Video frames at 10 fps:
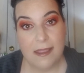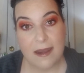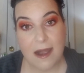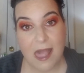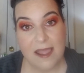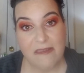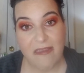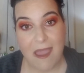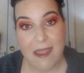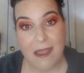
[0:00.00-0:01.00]
and like
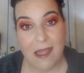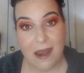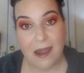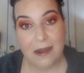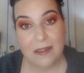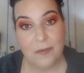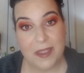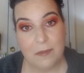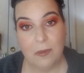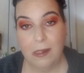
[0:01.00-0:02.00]
saying hi to
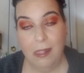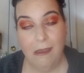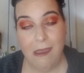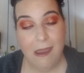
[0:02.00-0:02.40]
people